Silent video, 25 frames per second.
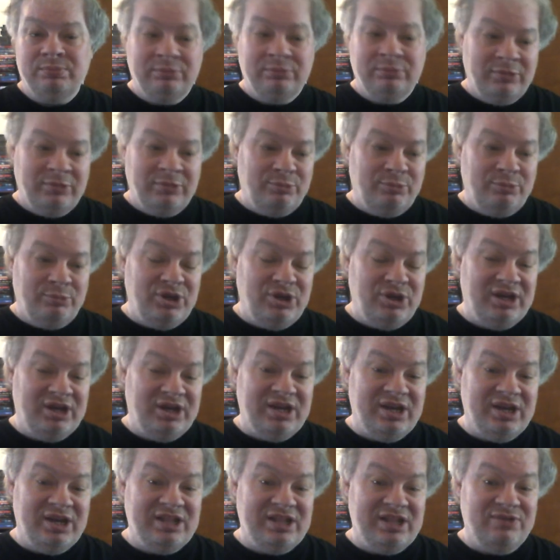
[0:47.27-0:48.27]
put in
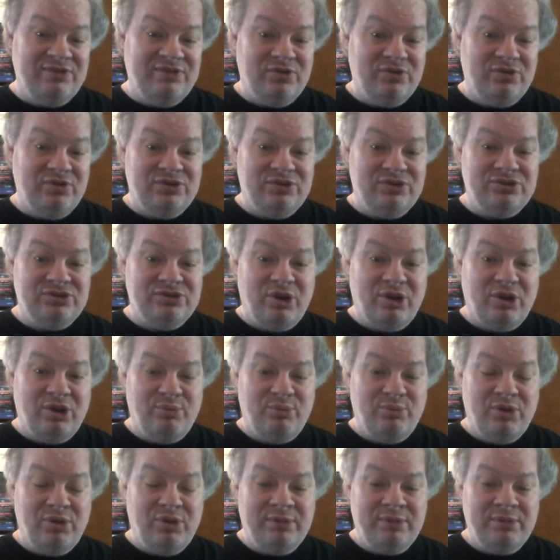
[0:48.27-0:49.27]
a different start
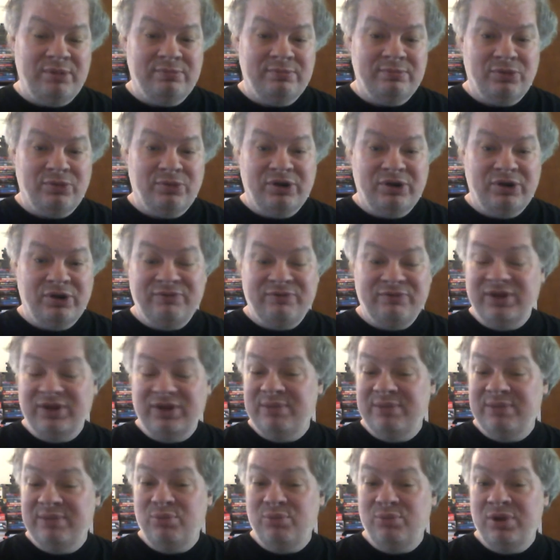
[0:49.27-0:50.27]
point or a different end
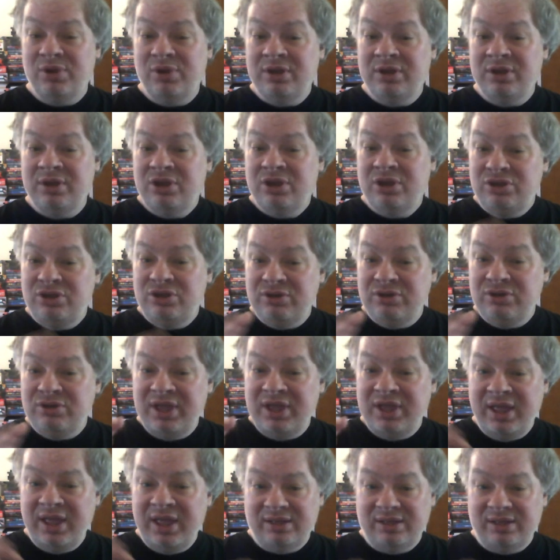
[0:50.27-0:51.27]
point, you
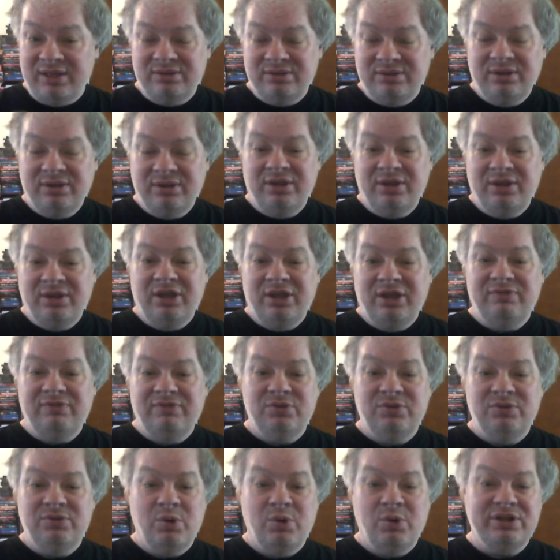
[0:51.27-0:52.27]
can't. If you
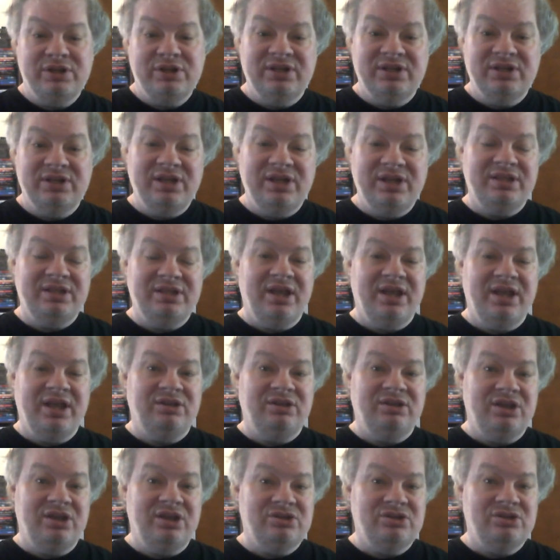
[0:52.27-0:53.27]
want to delete the
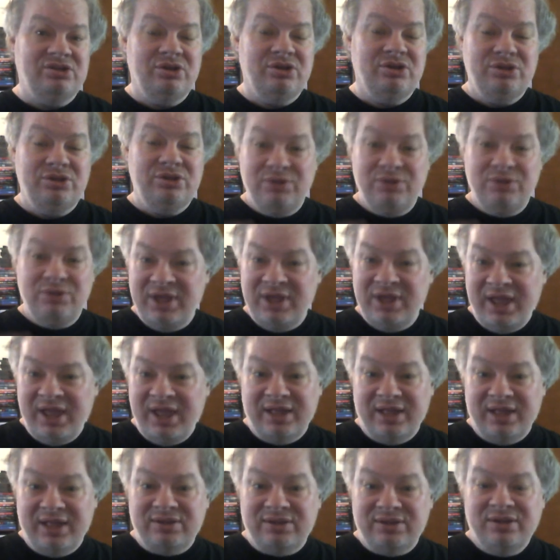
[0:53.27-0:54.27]
annotation, you
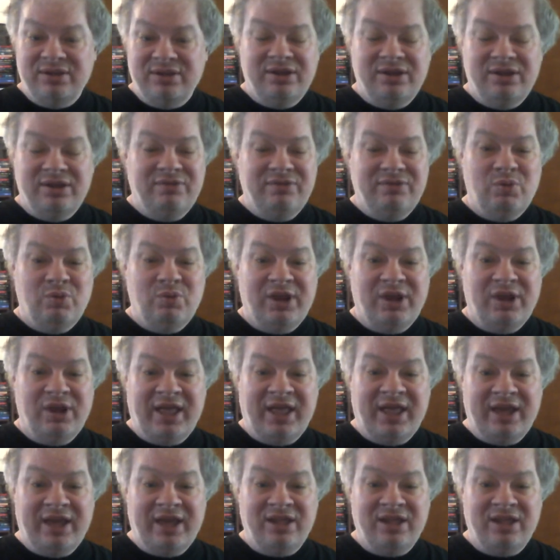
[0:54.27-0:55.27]
can't. If you want to add
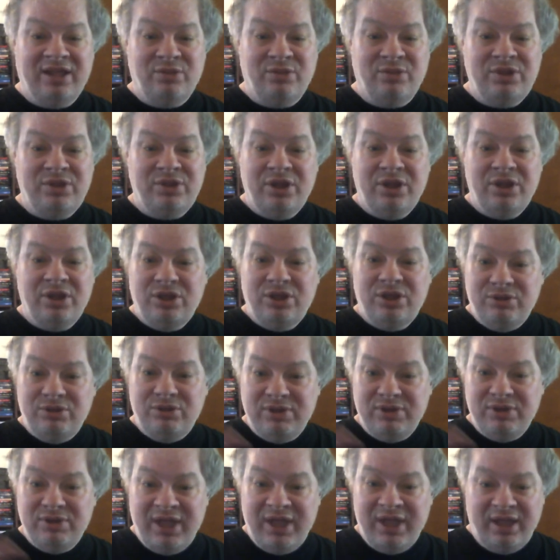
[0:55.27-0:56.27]
another one, you
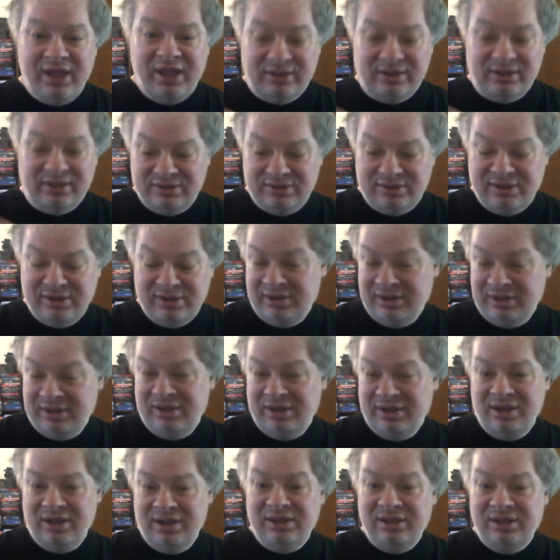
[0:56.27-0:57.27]
can't.
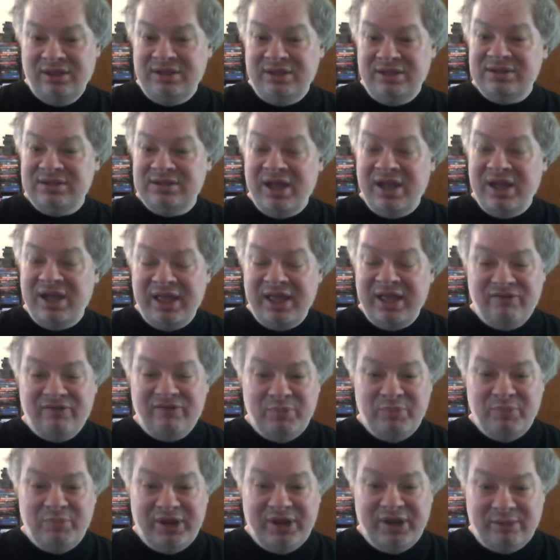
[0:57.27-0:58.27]
At least I haven't
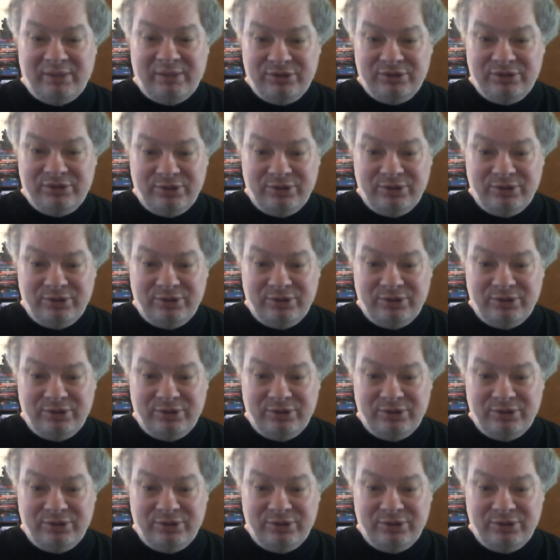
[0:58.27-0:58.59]
been able to.